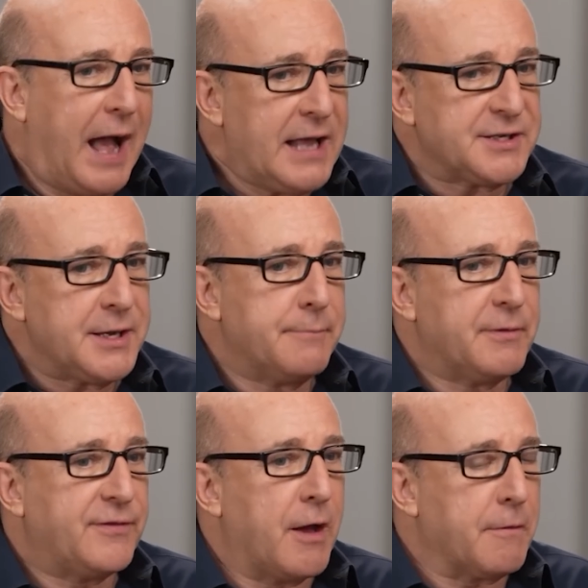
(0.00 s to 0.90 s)
as a
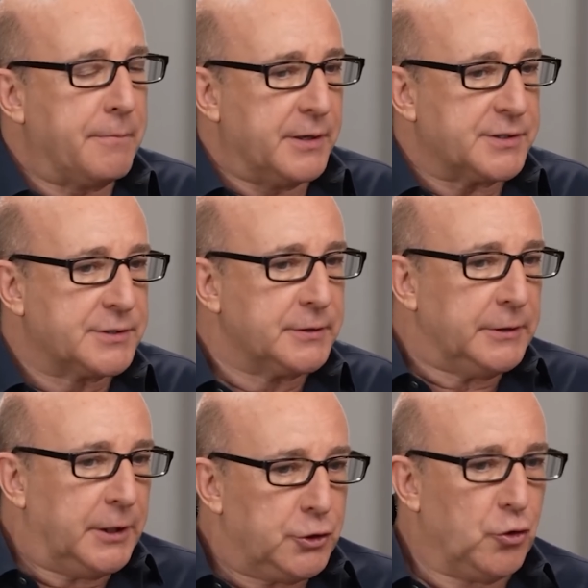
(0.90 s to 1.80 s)
hypnotherapist,
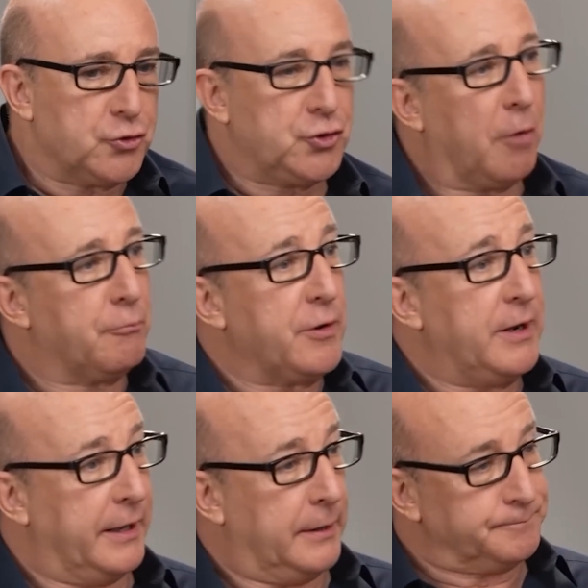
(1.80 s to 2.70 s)
your job
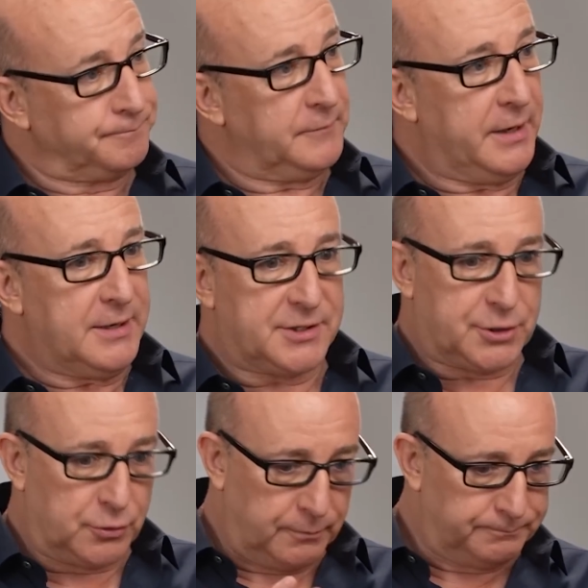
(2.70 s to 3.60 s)
really is
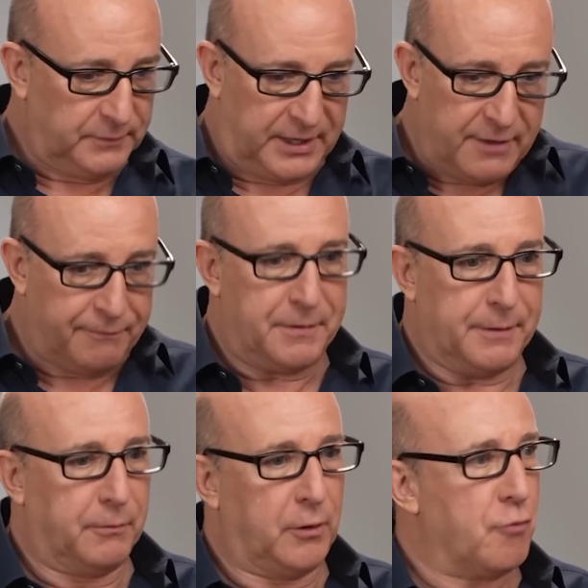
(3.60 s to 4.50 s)
to give
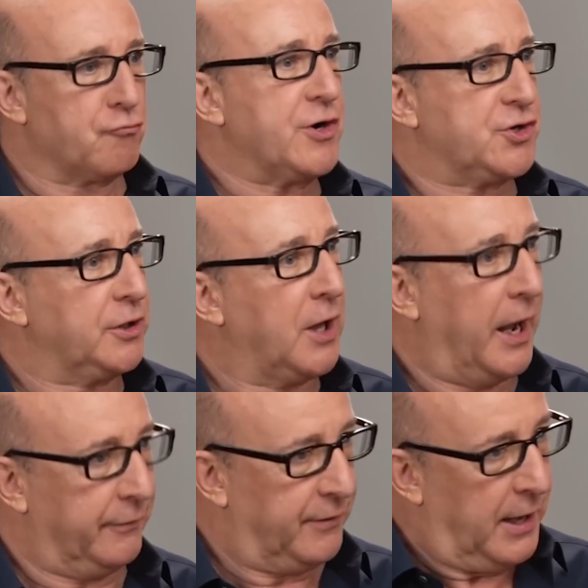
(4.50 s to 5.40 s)
people a richer
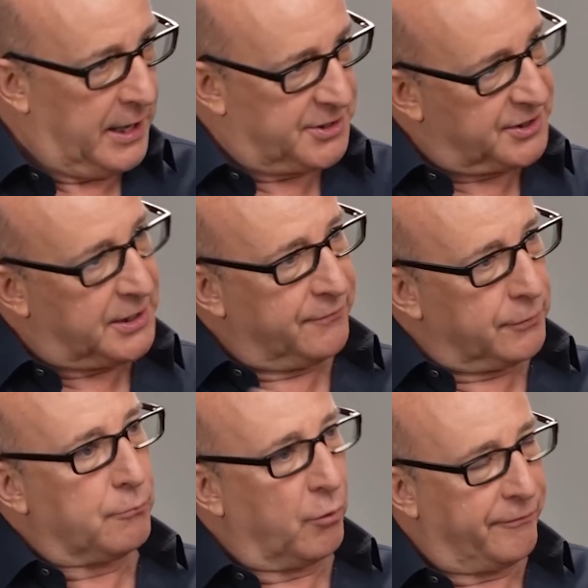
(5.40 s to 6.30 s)
life, is to give
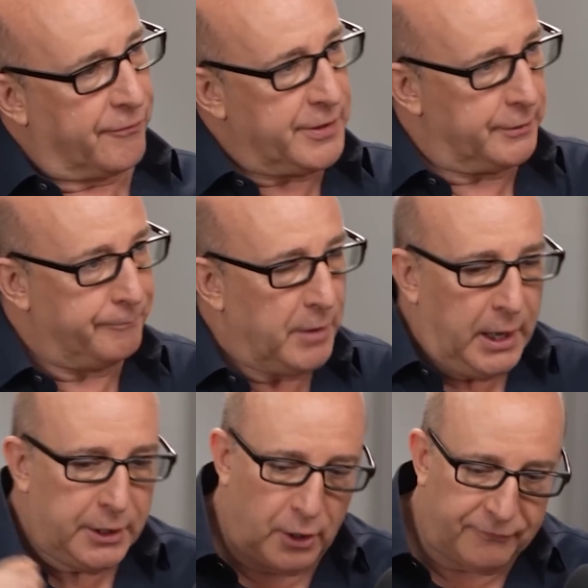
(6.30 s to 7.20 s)
them more freedom.
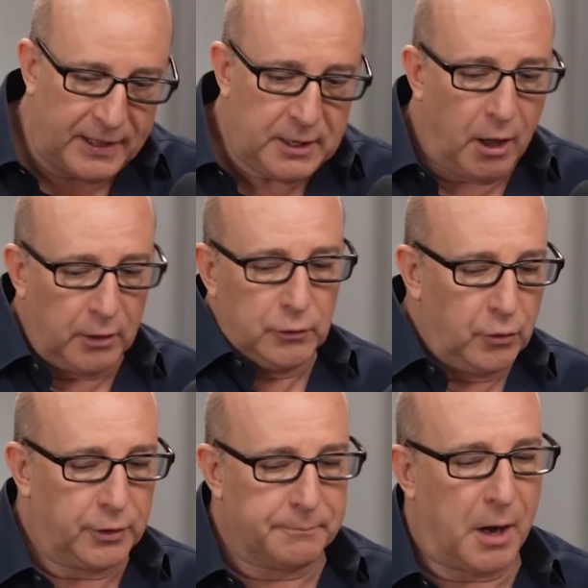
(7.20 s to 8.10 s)
You know, if they can't
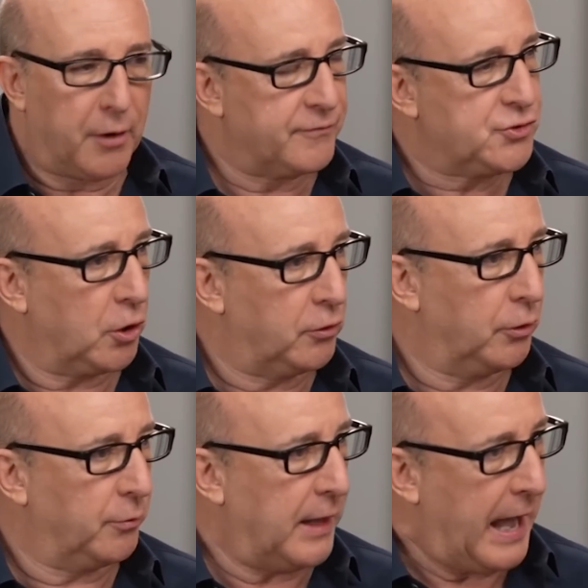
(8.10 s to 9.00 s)
look at a bar of
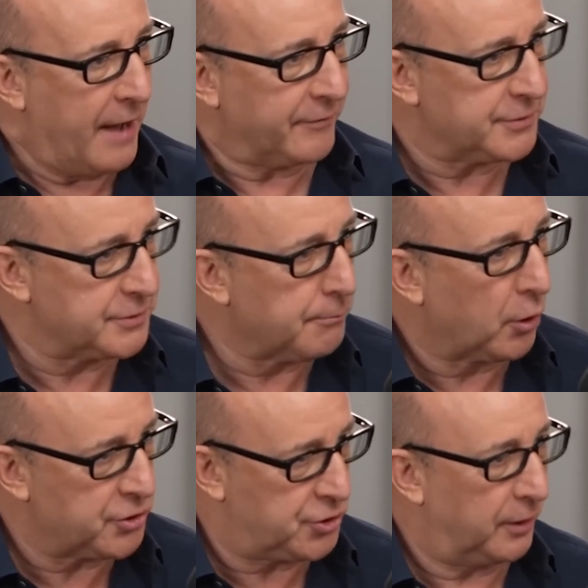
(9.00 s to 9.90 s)
chocolate without having to
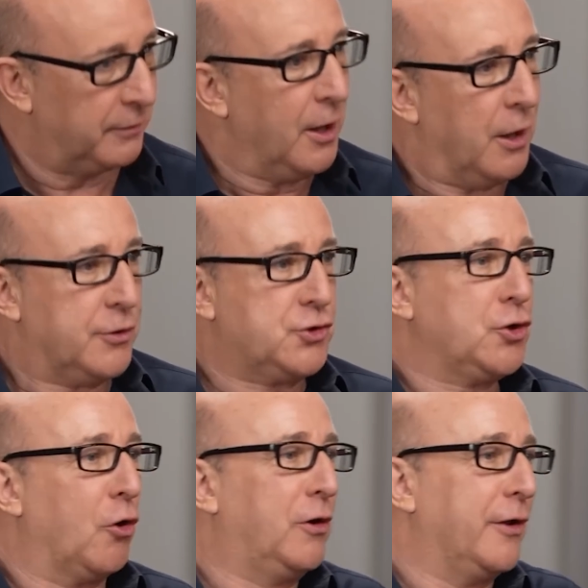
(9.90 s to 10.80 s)
demolish it, the
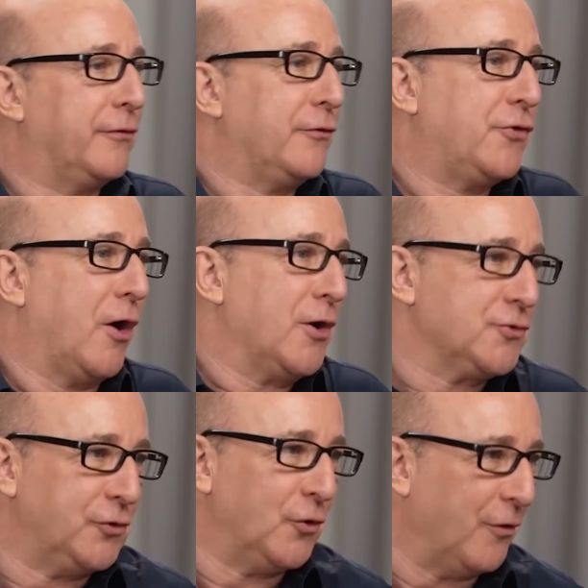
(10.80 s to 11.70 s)
chocolate is in
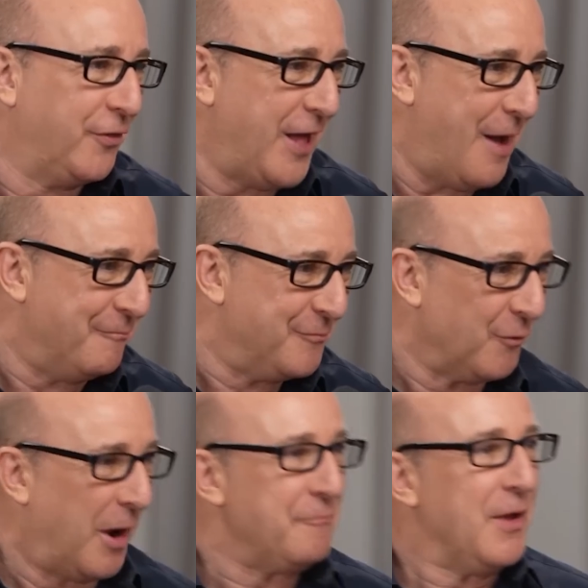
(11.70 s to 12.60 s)
charge and not them,
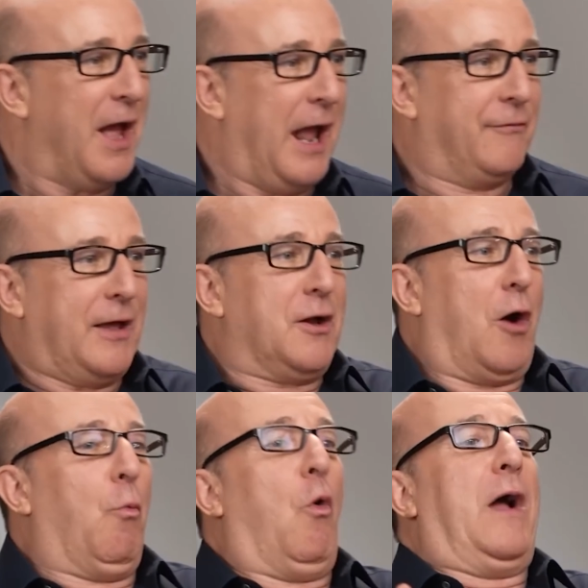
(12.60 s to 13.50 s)
right? If they
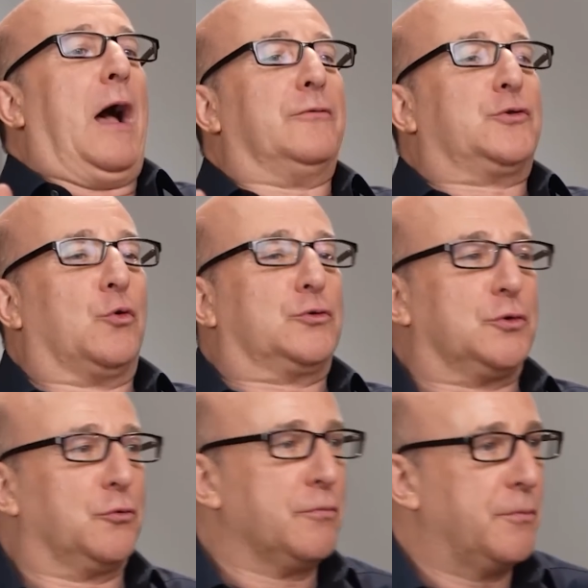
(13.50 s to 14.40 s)
can't walk out and talk
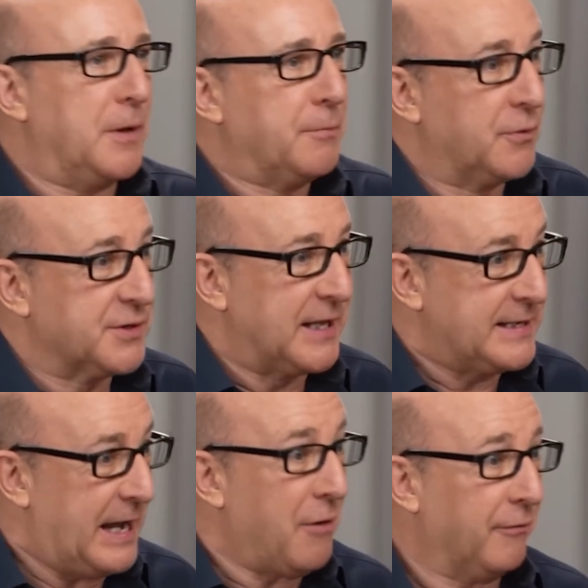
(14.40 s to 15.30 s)
to a group of people because they're
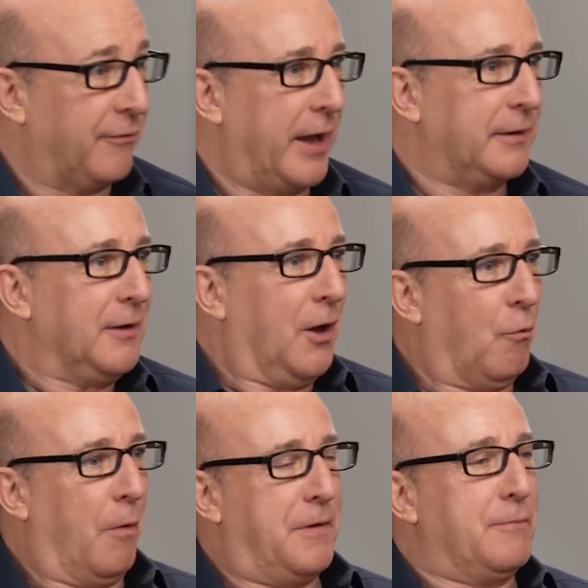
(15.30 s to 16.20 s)
terrified
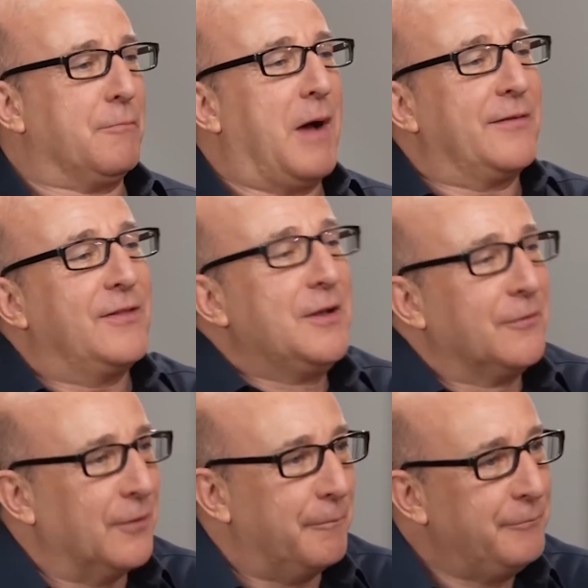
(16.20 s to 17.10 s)
what people might think
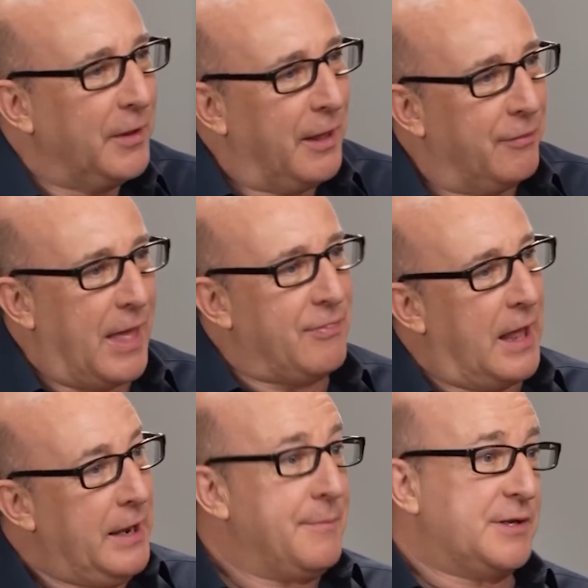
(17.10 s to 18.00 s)
of them, then
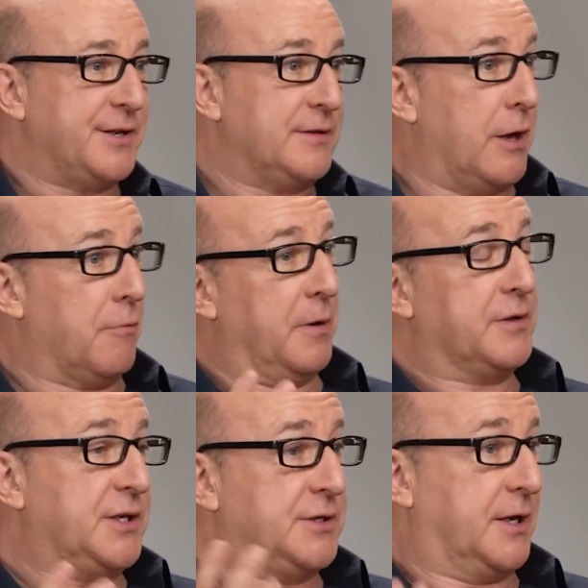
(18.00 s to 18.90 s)
they're limited in their
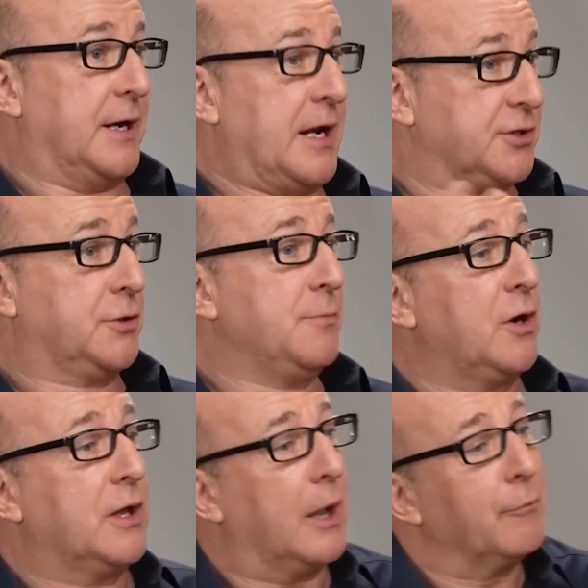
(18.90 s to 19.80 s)
ability to connect and
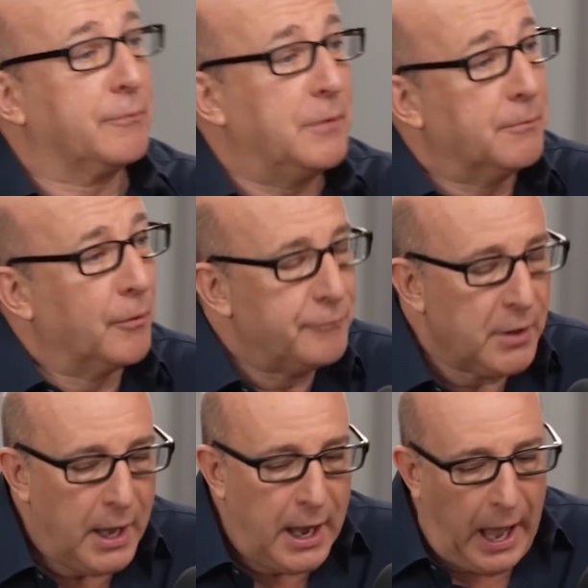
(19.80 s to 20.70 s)
communicate with people.
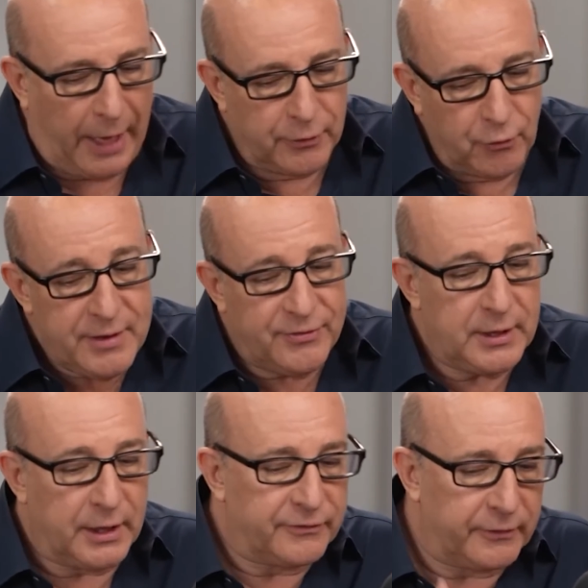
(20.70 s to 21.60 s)
And the great
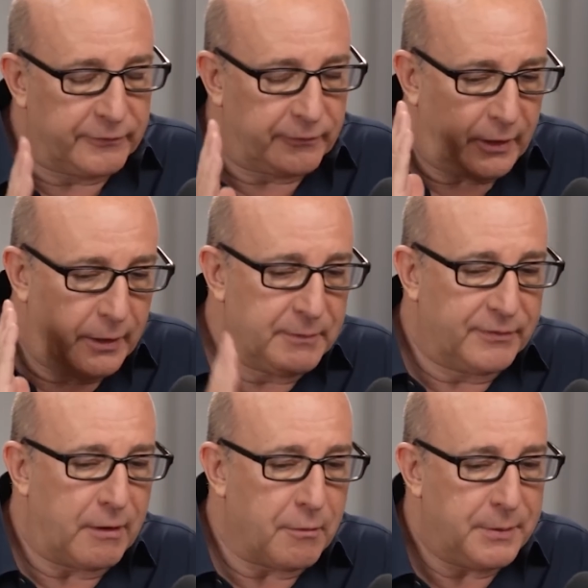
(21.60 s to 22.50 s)
thing is
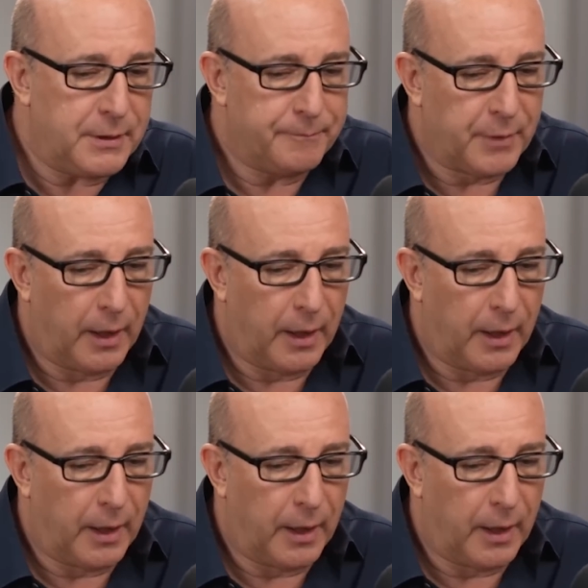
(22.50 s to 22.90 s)
hypnotherapy